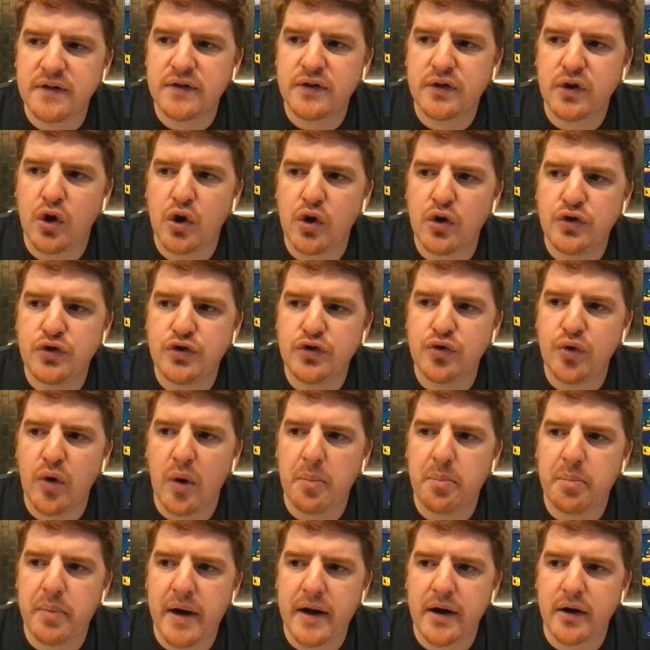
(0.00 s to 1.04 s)
could do a
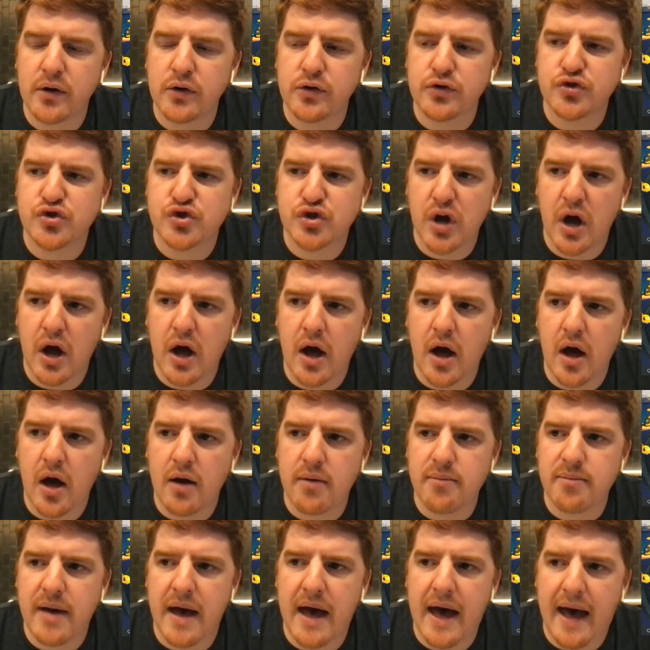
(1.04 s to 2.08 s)
better
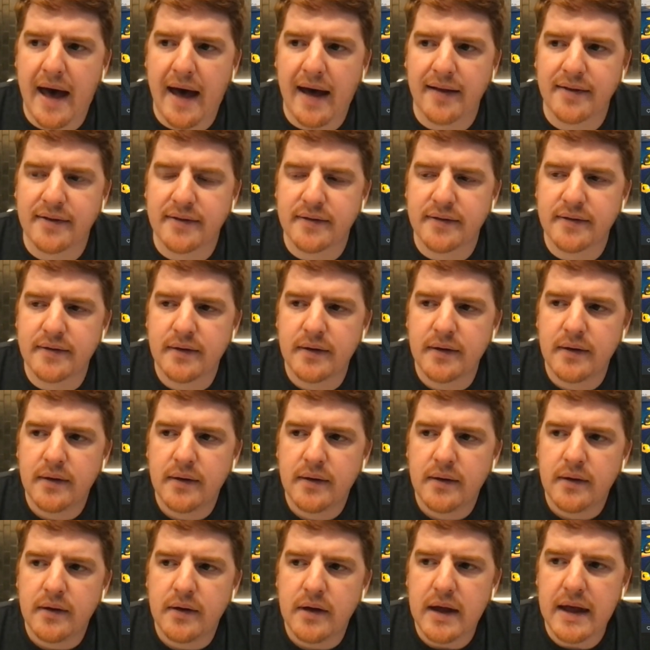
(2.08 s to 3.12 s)
job at
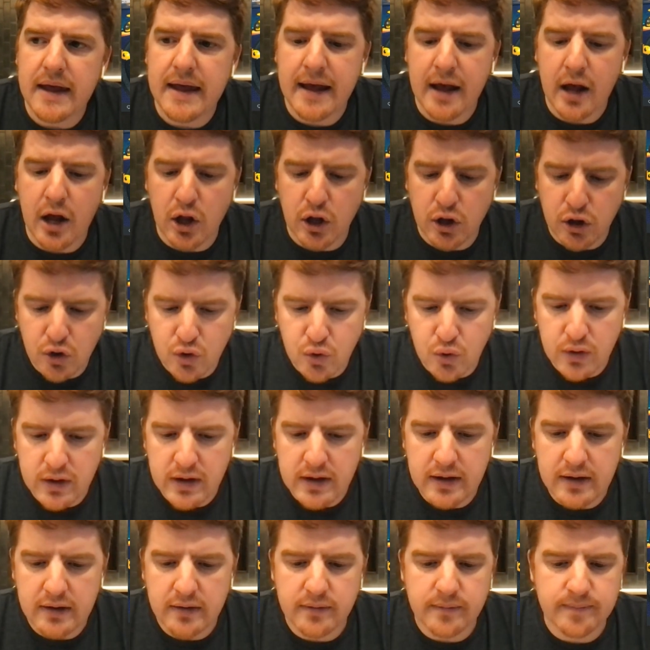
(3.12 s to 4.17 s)

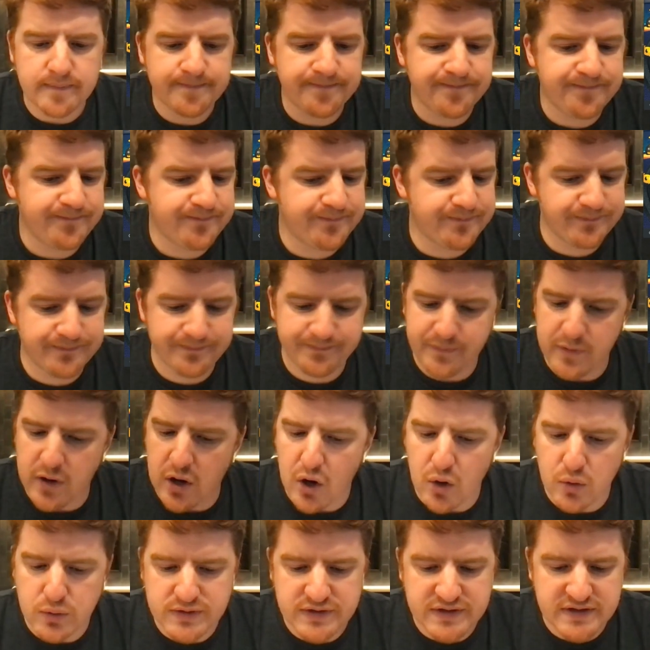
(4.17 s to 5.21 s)
including, you
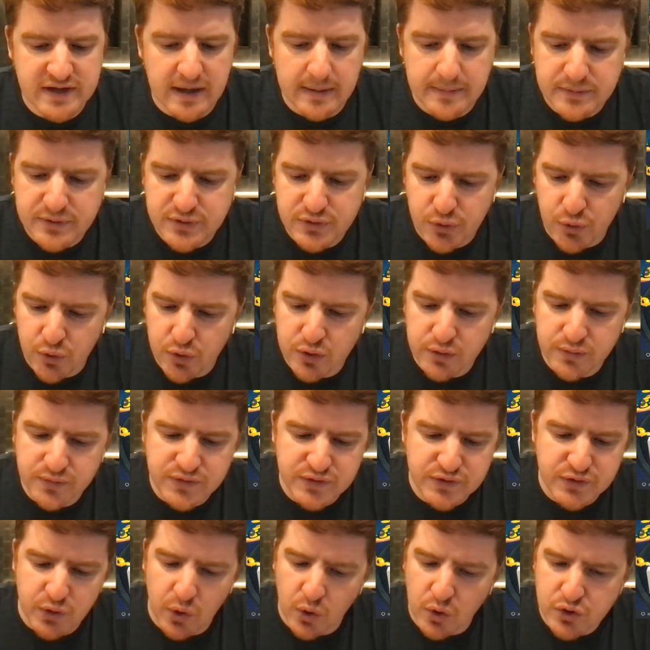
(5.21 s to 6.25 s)
know, some sort of
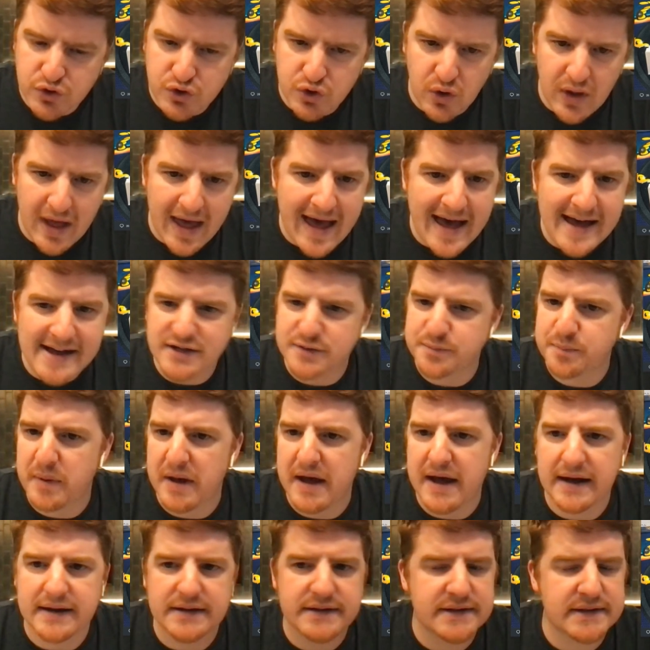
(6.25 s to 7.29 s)
social
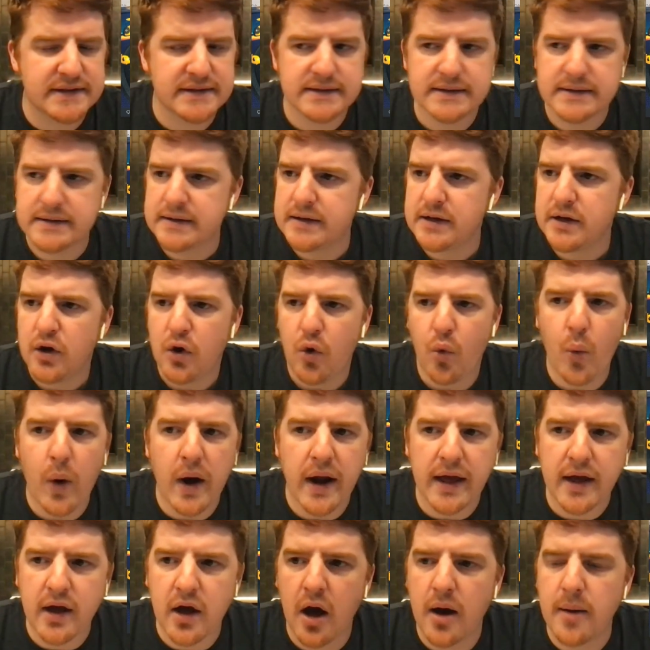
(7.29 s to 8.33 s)
aspect when
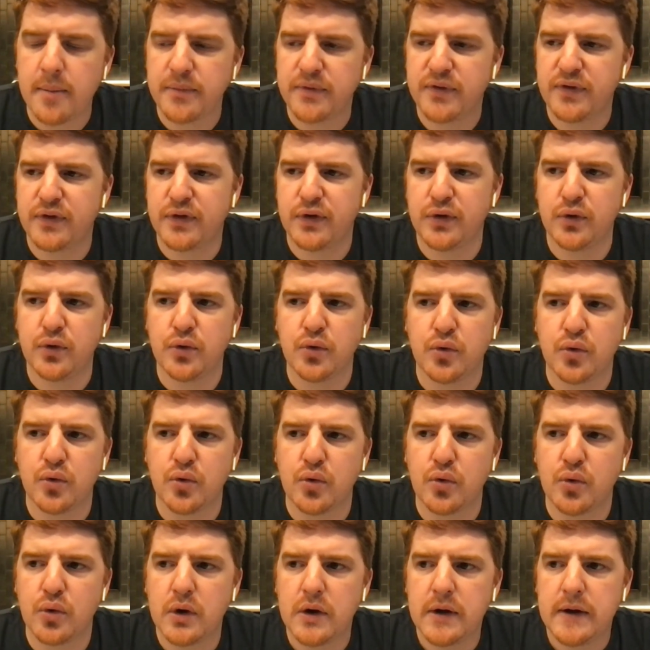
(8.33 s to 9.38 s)
it comes
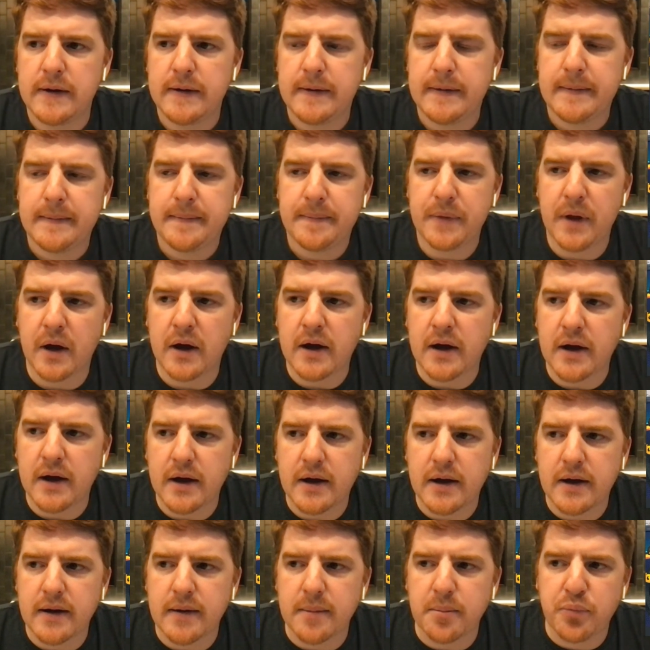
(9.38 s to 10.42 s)
to
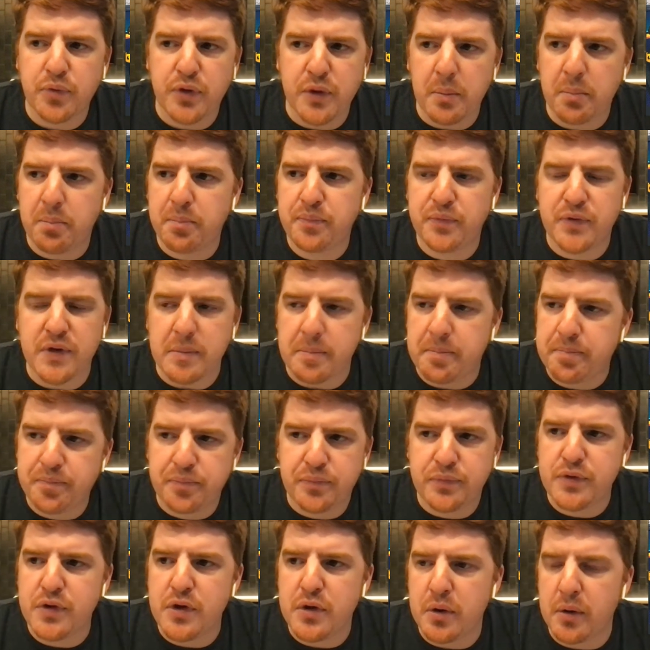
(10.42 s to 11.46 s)
the
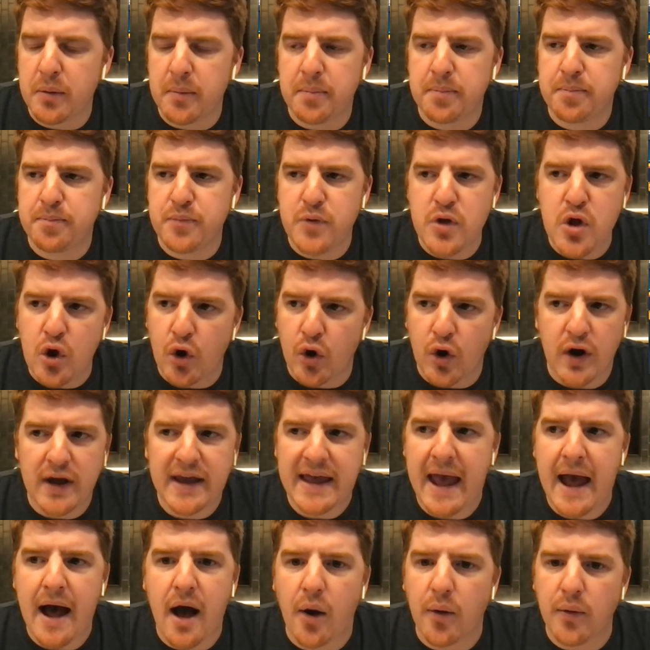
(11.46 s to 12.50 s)
your
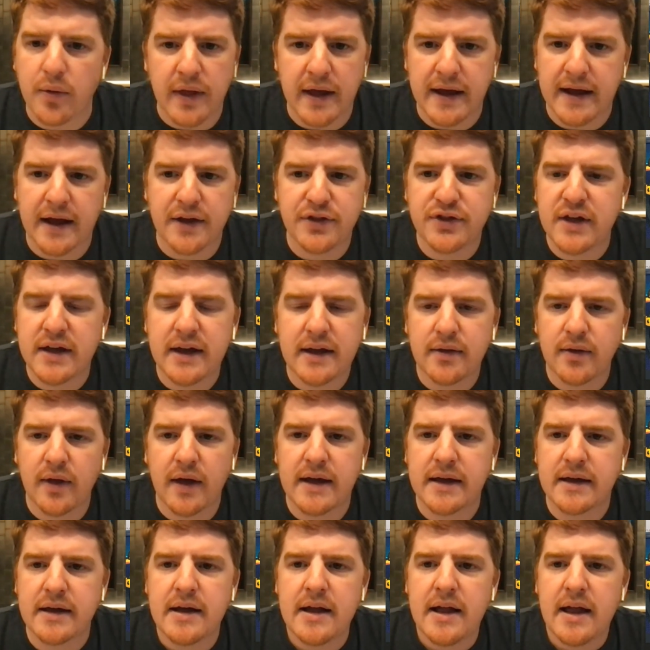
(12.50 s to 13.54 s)
account. Like I think
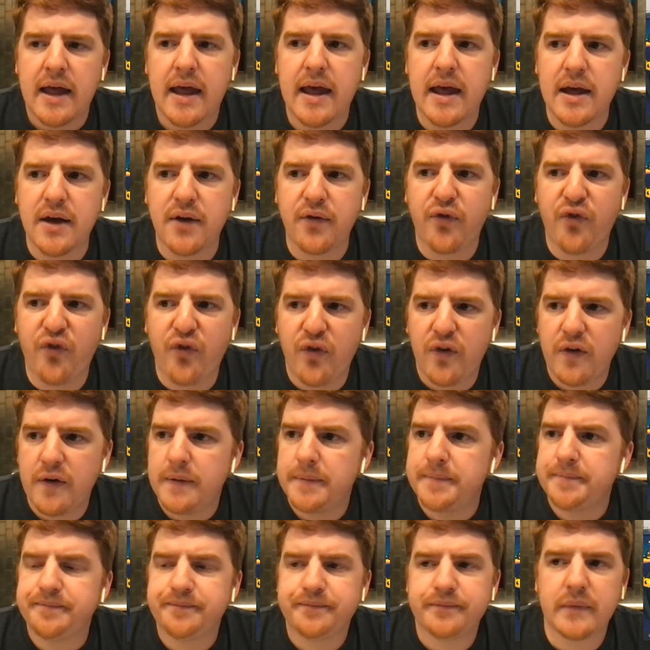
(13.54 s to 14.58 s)
like if
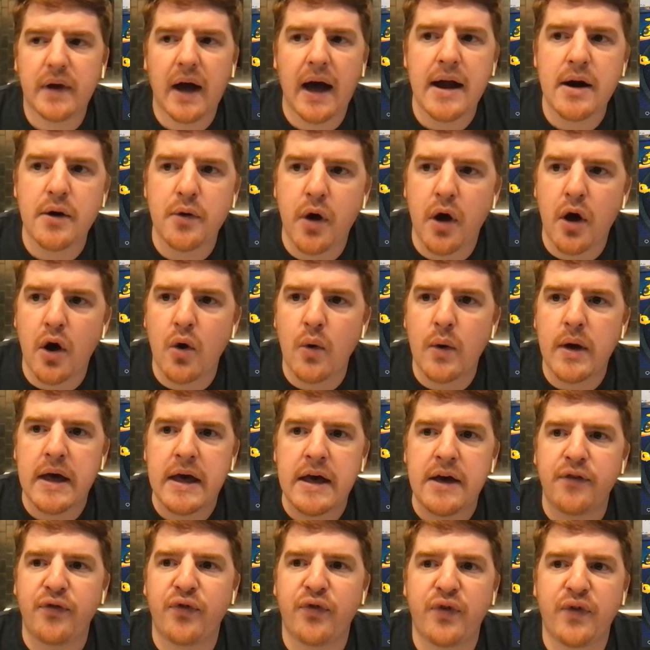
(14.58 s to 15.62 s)
I don't know
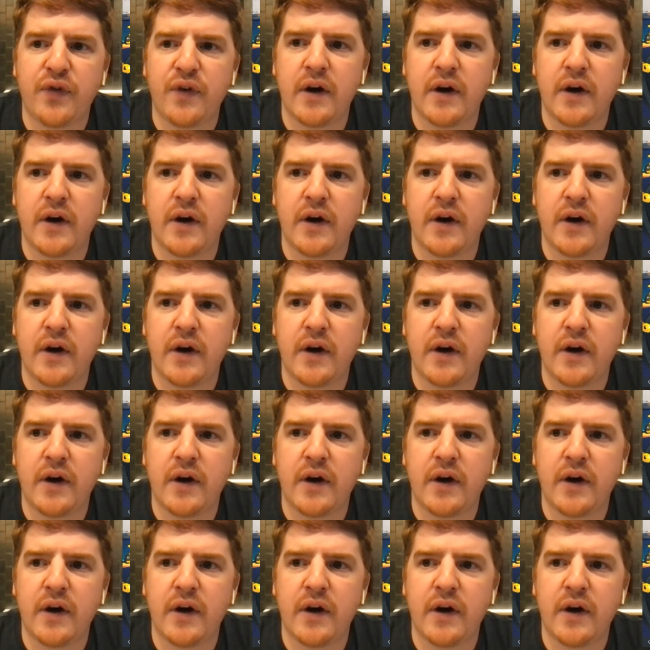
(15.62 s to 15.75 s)
if